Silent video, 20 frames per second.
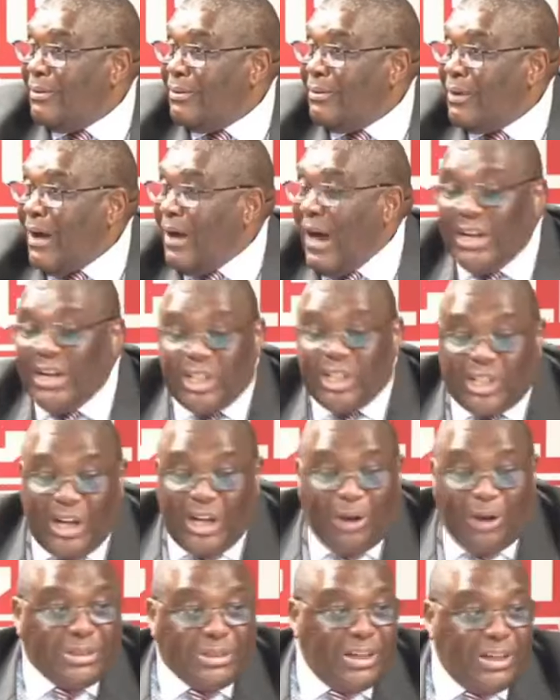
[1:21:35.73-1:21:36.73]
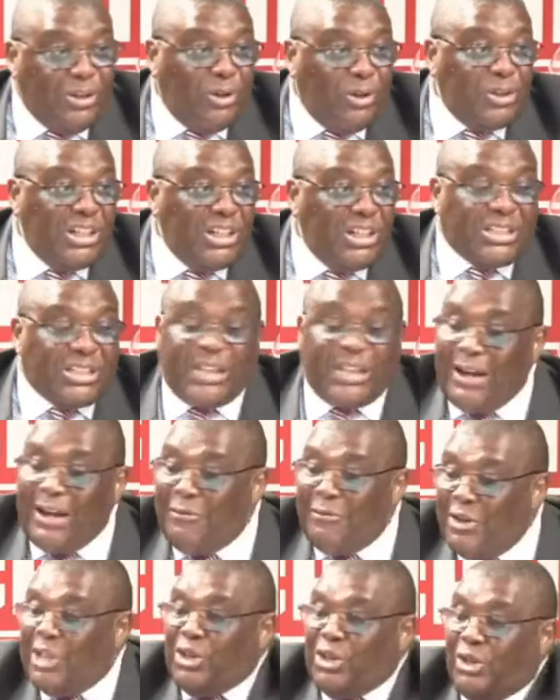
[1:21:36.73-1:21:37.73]
I shouted on this
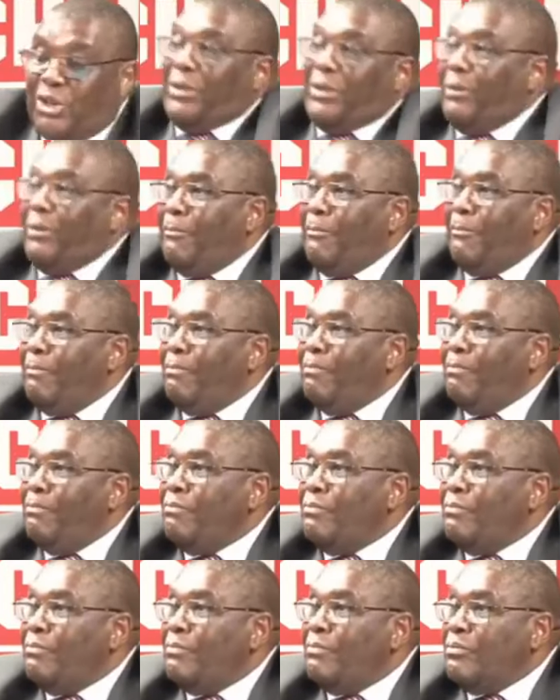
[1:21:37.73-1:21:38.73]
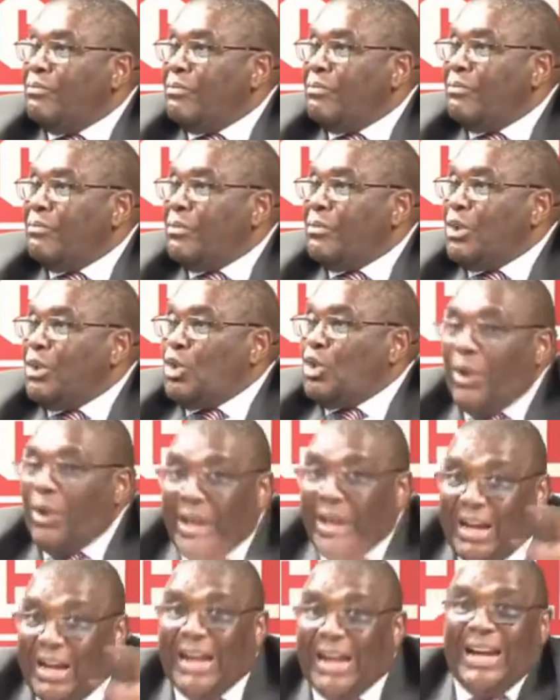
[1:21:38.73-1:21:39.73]
television to
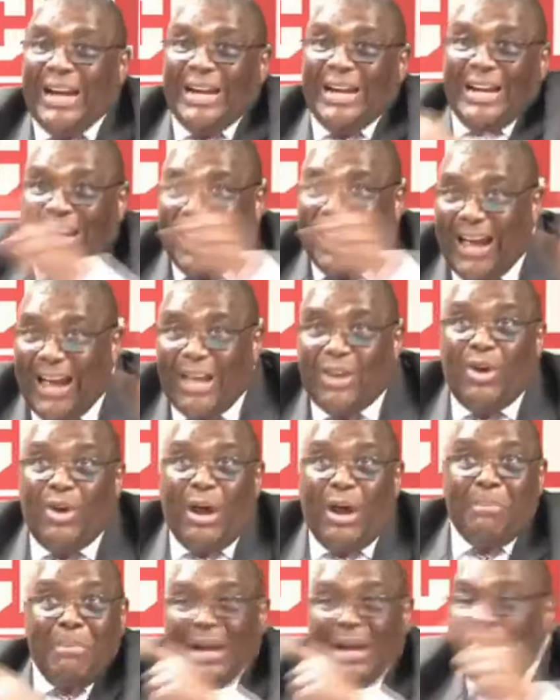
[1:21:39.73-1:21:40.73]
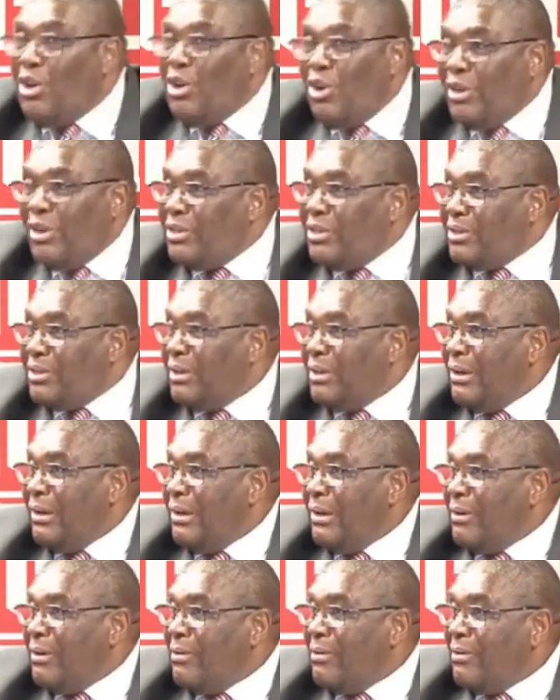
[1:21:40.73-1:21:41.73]
IGAD and the AU. I made noise
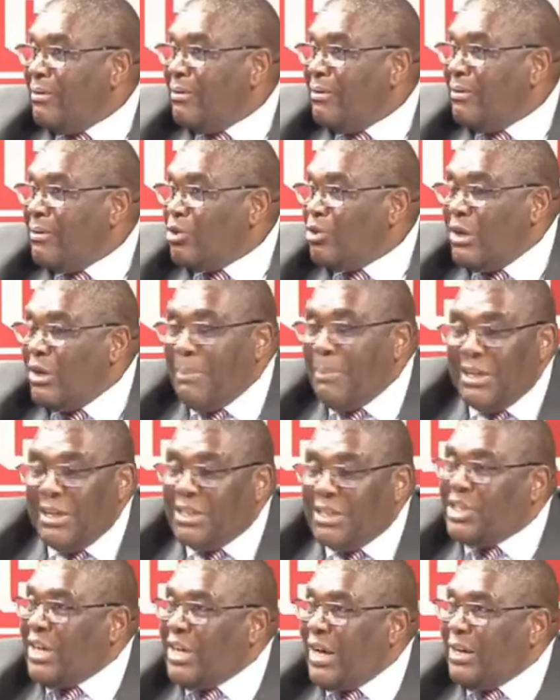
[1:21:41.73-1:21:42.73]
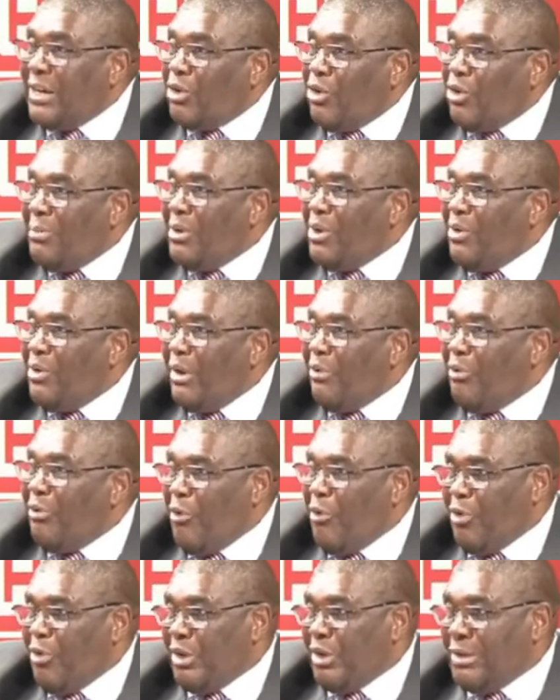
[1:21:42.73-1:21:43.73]
to the British and the Commonwealth
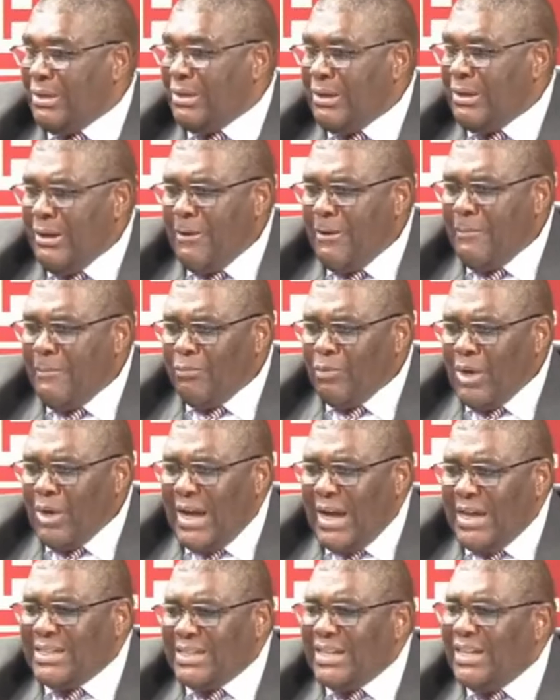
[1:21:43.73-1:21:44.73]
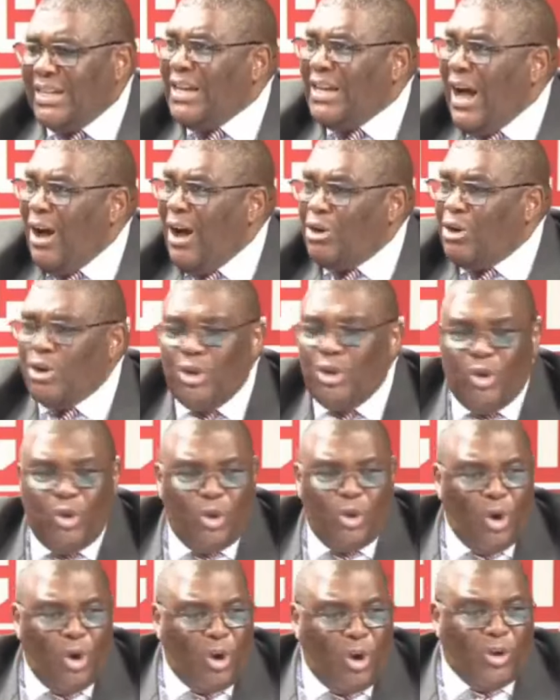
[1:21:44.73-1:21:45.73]
office. I said, how do you
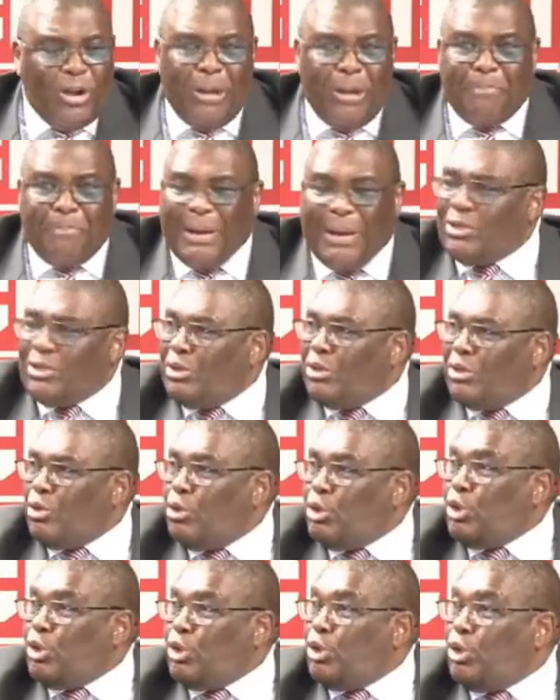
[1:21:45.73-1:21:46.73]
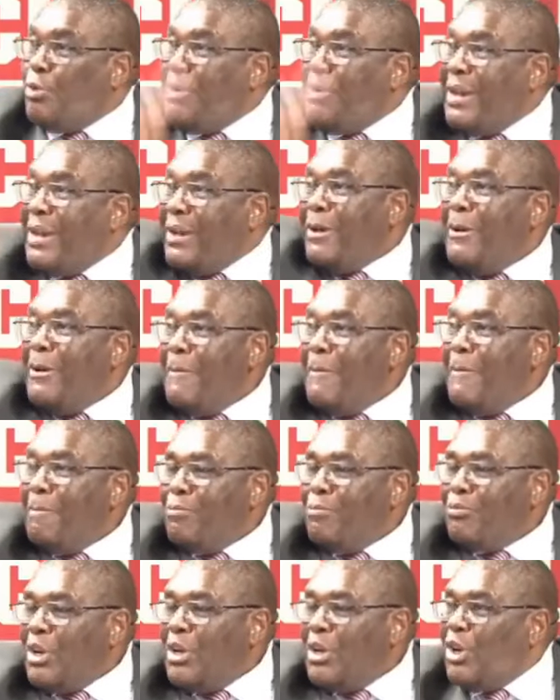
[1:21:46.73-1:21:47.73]
lock a person who should be
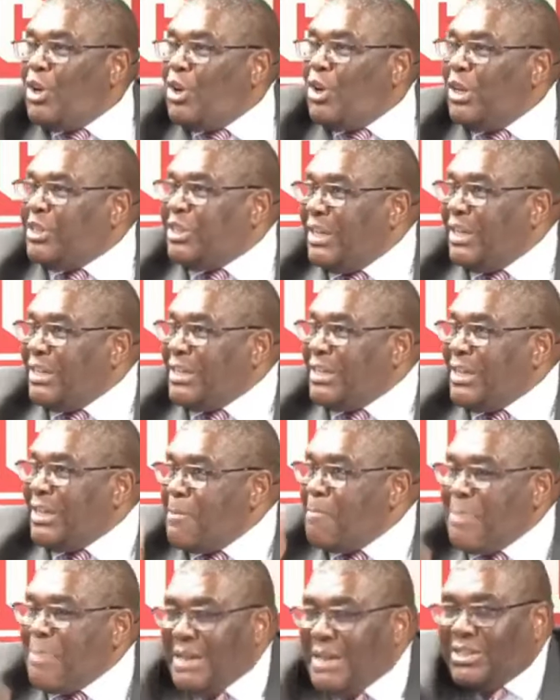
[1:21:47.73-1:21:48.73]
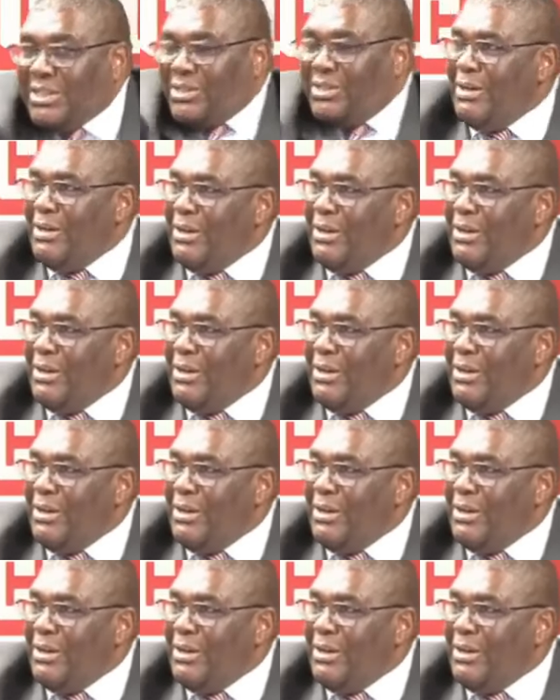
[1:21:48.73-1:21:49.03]
negotiating peace